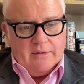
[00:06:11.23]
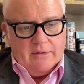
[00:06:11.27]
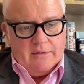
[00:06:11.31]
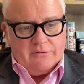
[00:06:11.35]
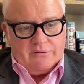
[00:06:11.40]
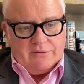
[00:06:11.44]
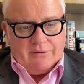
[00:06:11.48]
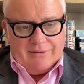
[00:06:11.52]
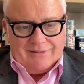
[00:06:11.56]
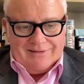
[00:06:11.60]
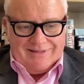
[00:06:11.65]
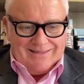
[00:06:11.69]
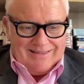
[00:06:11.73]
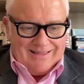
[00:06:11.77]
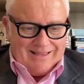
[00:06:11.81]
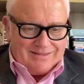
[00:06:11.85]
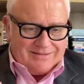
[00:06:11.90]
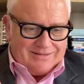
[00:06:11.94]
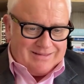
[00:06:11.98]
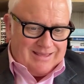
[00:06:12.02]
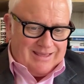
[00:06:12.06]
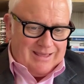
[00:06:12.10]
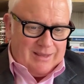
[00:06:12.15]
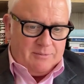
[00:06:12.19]
So that's
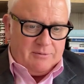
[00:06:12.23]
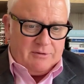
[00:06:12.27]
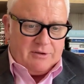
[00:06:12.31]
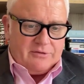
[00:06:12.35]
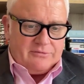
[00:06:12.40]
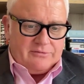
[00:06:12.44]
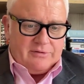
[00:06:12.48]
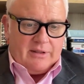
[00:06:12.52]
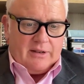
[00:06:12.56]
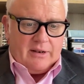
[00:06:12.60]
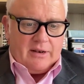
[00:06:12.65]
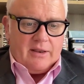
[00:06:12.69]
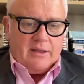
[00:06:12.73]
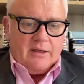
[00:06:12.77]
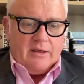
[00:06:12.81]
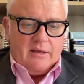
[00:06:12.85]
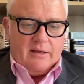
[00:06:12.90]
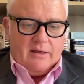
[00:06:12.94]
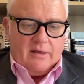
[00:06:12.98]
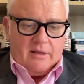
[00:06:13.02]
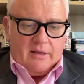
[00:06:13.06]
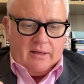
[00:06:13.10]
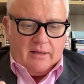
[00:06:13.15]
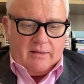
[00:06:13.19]
keeping us in
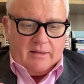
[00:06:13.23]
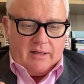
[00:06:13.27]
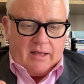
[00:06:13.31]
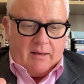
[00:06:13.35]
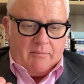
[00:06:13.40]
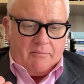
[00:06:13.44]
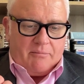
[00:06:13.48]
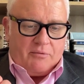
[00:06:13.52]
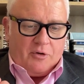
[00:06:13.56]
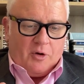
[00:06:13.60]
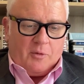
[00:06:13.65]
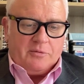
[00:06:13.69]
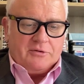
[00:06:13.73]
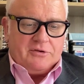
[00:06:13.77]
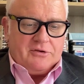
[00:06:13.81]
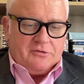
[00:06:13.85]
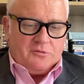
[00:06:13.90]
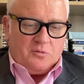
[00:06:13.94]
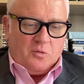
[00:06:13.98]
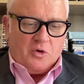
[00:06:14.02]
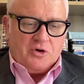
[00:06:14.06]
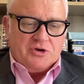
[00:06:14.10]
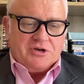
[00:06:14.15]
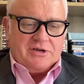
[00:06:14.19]
properties
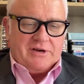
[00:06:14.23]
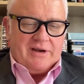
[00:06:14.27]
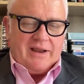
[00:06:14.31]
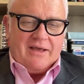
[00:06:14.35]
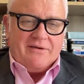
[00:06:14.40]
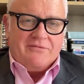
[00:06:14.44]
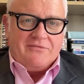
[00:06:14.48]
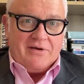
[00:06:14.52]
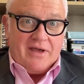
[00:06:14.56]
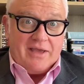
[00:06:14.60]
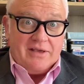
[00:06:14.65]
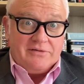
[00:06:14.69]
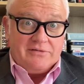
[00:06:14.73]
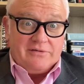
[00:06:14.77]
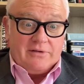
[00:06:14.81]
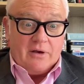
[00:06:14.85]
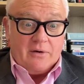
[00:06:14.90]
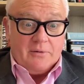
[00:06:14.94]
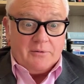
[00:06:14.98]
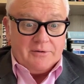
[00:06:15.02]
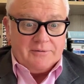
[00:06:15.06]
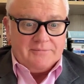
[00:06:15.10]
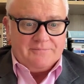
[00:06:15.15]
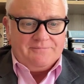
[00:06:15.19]
washing their face
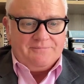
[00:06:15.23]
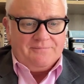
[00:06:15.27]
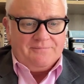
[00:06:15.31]
zone.